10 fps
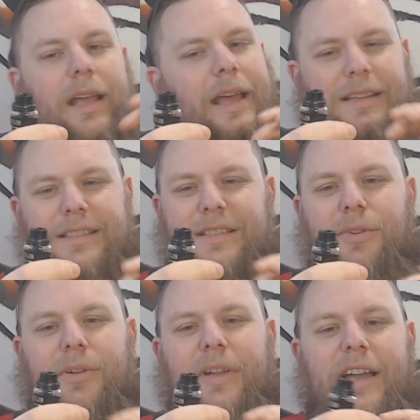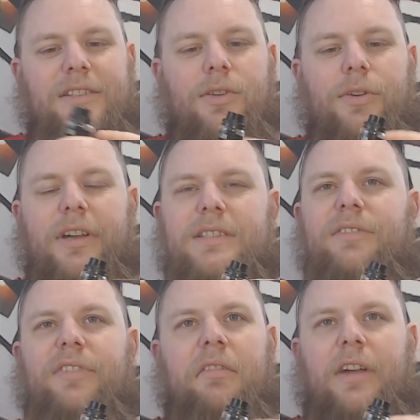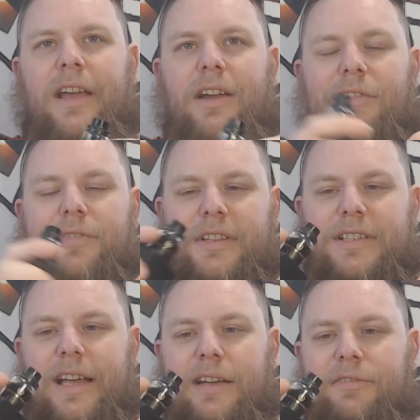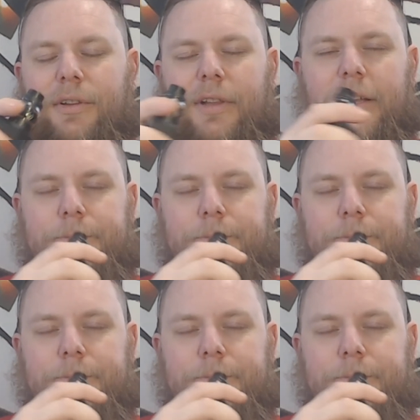and it's still not as good as the flavor I get off of this guy, I feel like.